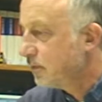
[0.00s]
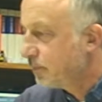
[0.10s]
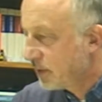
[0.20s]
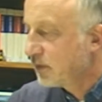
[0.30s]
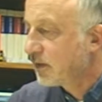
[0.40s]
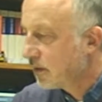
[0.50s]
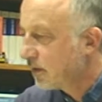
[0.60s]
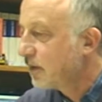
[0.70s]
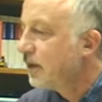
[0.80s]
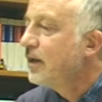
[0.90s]

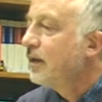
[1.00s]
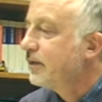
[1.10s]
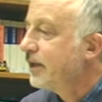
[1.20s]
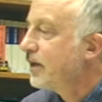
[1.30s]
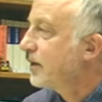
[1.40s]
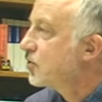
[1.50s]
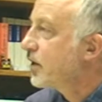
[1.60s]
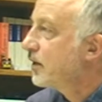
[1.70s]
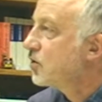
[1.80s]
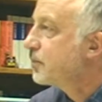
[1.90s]
particular data
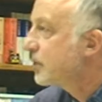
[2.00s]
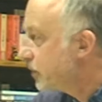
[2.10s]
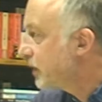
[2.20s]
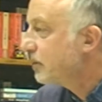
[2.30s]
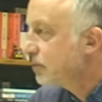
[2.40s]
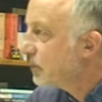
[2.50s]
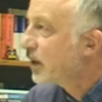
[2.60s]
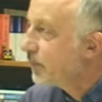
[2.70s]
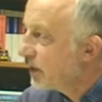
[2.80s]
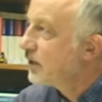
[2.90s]
exchange between
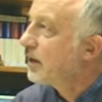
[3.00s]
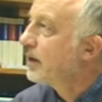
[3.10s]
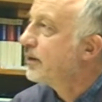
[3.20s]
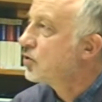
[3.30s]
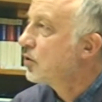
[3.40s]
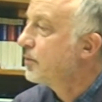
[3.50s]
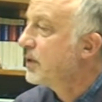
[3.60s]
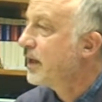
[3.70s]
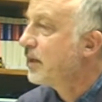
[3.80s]
Armenia and Germany,